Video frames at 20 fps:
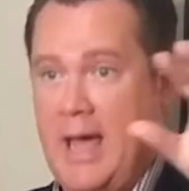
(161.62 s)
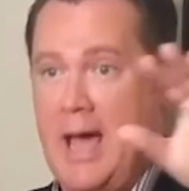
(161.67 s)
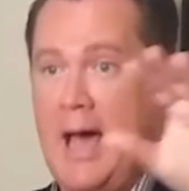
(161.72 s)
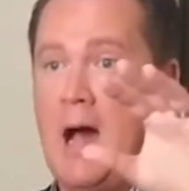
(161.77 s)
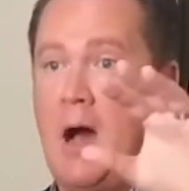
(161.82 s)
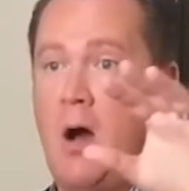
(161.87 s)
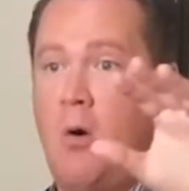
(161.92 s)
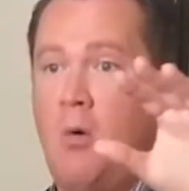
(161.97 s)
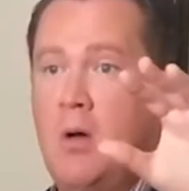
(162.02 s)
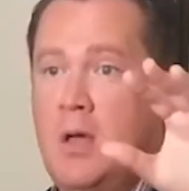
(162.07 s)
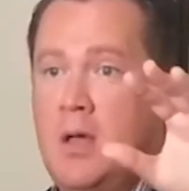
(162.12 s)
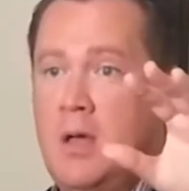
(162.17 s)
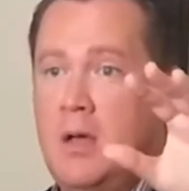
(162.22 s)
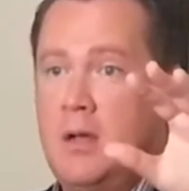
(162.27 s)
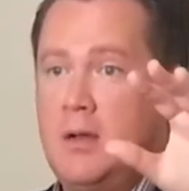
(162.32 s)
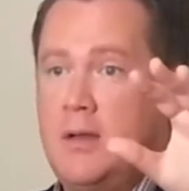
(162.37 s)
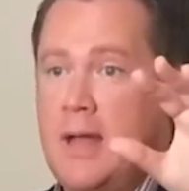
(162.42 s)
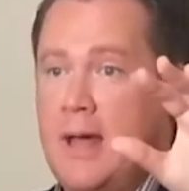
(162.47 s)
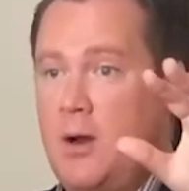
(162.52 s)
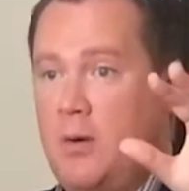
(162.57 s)
now,
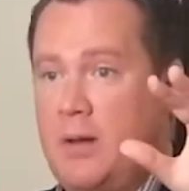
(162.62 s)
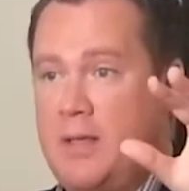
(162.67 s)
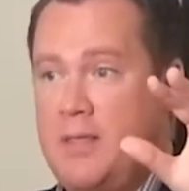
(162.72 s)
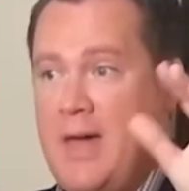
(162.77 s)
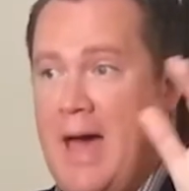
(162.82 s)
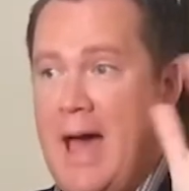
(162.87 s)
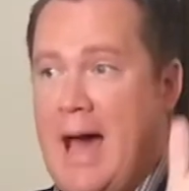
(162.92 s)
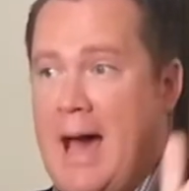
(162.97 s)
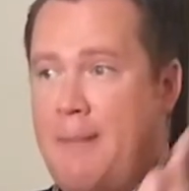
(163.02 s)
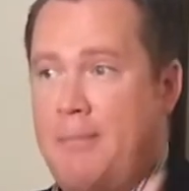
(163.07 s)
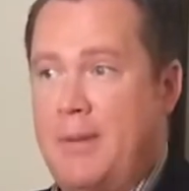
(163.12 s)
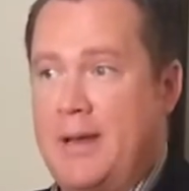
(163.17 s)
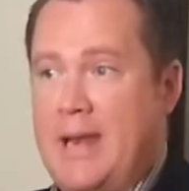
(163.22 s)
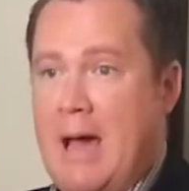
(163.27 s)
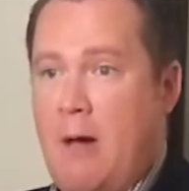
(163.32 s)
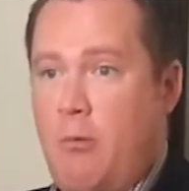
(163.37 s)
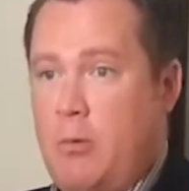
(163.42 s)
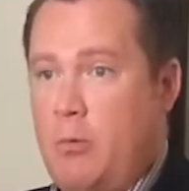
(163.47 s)
not only that, but now